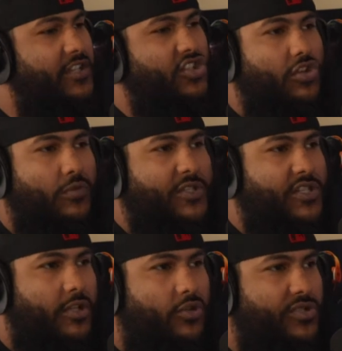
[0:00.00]
so much
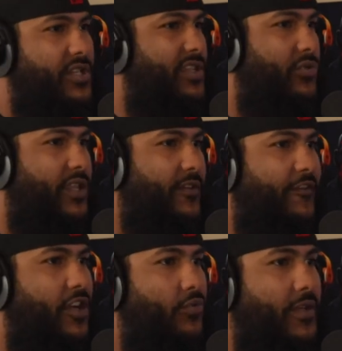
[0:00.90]
closer than what the
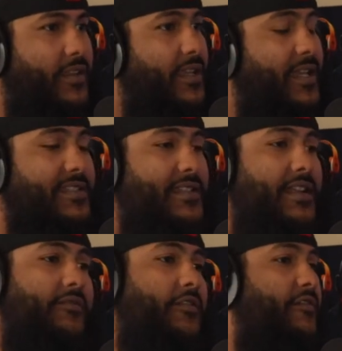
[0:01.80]
fuck we think. It's
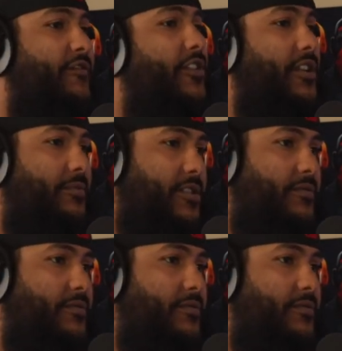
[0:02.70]
not even funny, bro.